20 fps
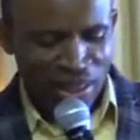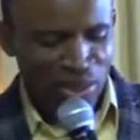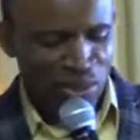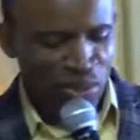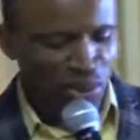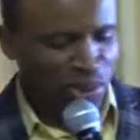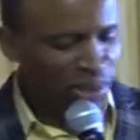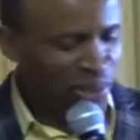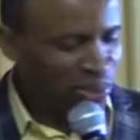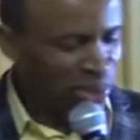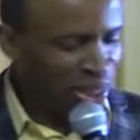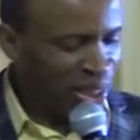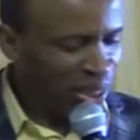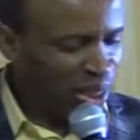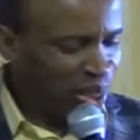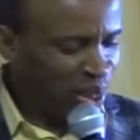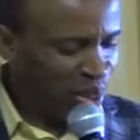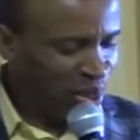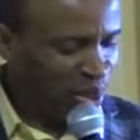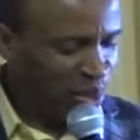But that's one of
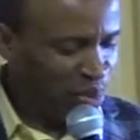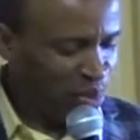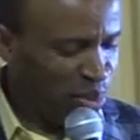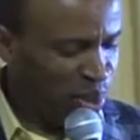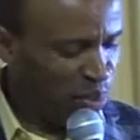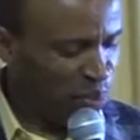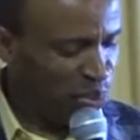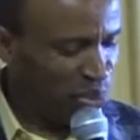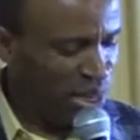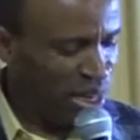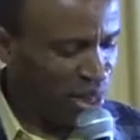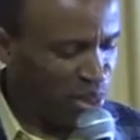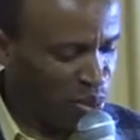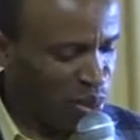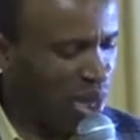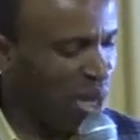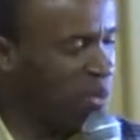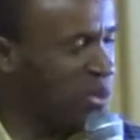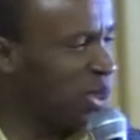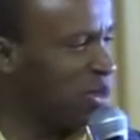the big
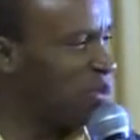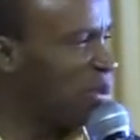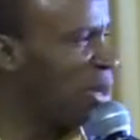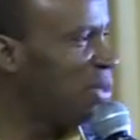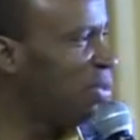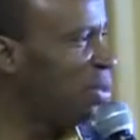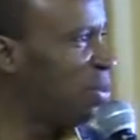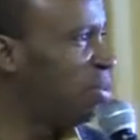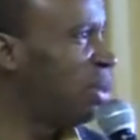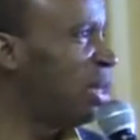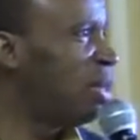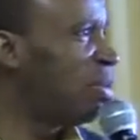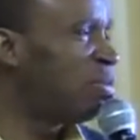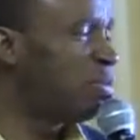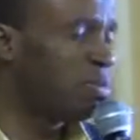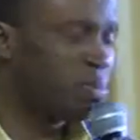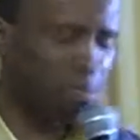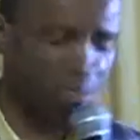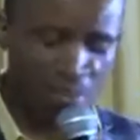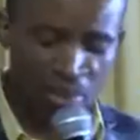price we have to pay for
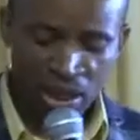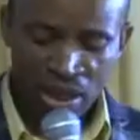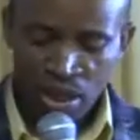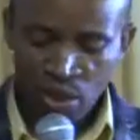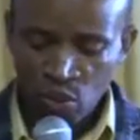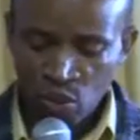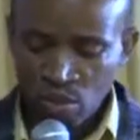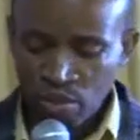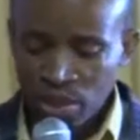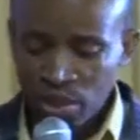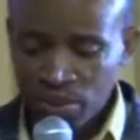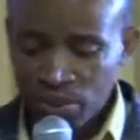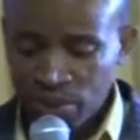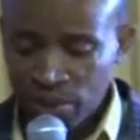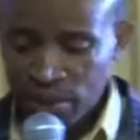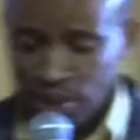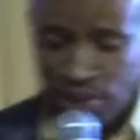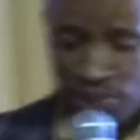being men and women